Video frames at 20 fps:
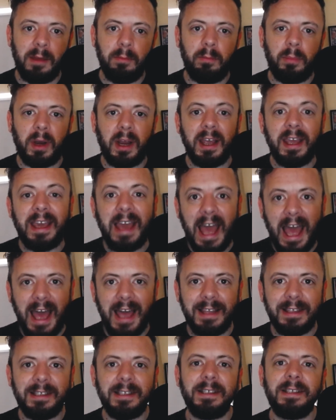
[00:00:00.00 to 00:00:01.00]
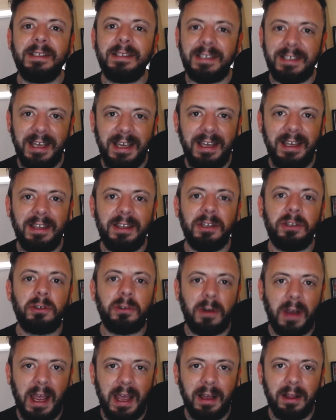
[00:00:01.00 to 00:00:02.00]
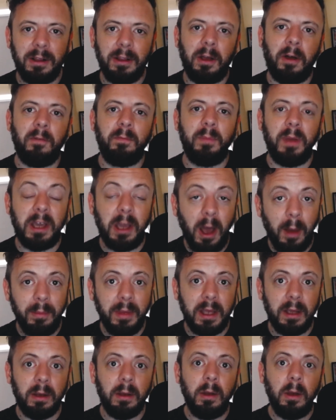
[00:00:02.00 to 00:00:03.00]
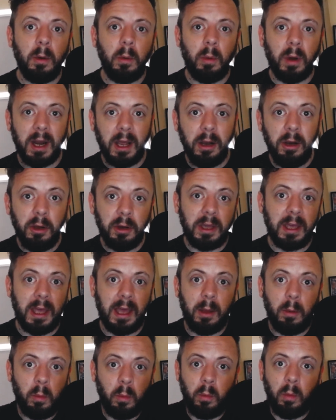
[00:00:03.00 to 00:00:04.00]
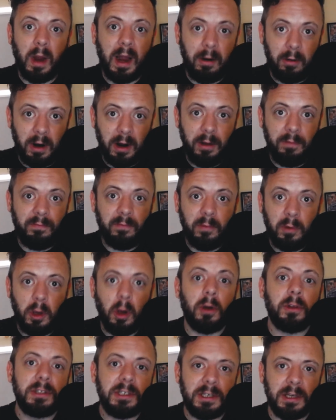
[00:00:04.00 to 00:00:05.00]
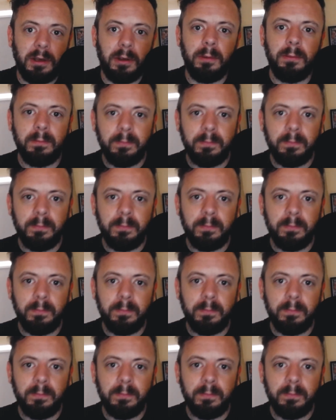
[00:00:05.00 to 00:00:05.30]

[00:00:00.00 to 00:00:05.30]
but I can see the trail of becoming when I look at where I've got to.